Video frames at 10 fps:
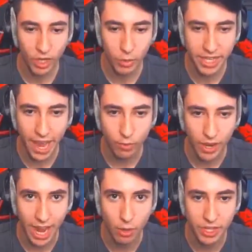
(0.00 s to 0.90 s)
do we get?
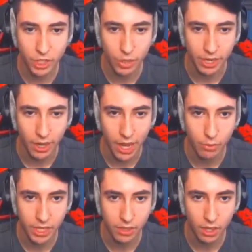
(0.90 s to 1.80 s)
Wait, how do we do it? How do
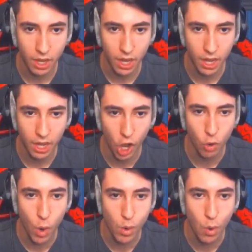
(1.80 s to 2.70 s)
we, oh,
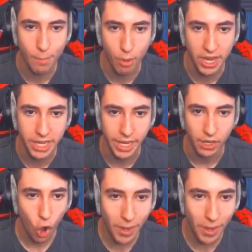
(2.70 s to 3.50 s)
whoa, I'm breaking it.